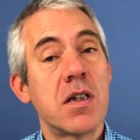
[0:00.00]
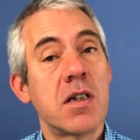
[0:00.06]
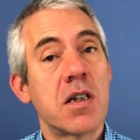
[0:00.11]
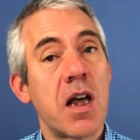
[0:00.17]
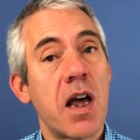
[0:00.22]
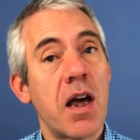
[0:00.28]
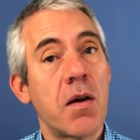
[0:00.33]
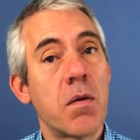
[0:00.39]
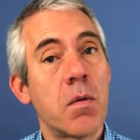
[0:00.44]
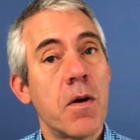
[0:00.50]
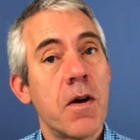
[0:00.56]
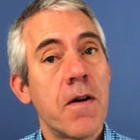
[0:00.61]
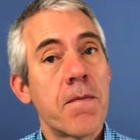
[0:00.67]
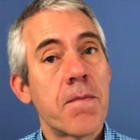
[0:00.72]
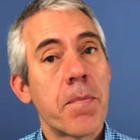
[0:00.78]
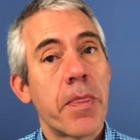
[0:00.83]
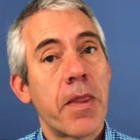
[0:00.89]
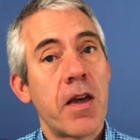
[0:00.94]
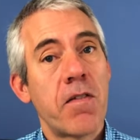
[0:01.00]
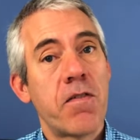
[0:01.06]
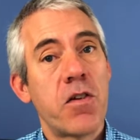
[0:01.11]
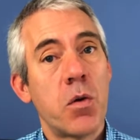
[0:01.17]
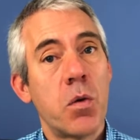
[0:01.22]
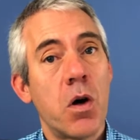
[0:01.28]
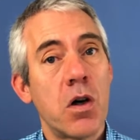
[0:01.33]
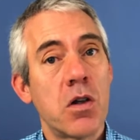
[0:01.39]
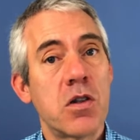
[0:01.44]
So if
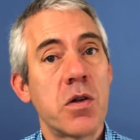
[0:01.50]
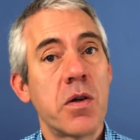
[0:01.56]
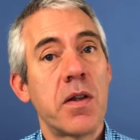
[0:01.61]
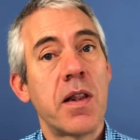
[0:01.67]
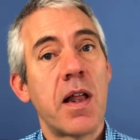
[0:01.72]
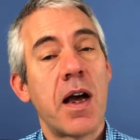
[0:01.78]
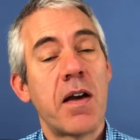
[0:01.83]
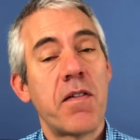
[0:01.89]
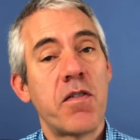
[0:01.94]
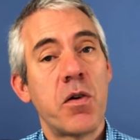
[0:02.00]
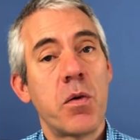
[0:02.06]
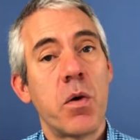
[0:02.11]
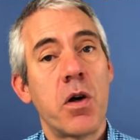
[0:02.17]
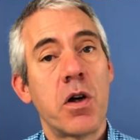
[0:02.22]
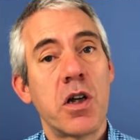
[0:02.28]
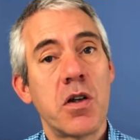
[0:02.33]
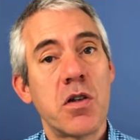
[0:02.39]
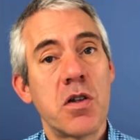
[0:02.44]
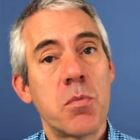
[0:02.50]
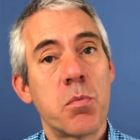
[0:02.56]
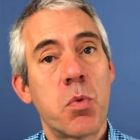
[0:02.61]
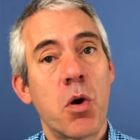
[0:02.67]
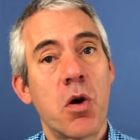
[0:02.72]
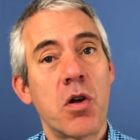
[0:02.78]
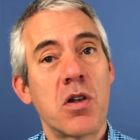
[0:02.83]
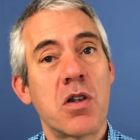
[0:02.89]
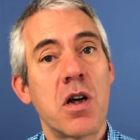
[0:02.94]
you are doing that, if you are using
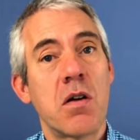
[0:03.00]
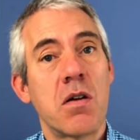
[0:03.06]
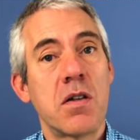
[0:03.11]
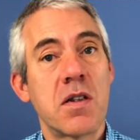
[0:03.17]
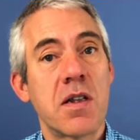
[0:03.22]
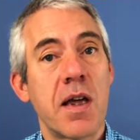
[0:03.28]
product owners,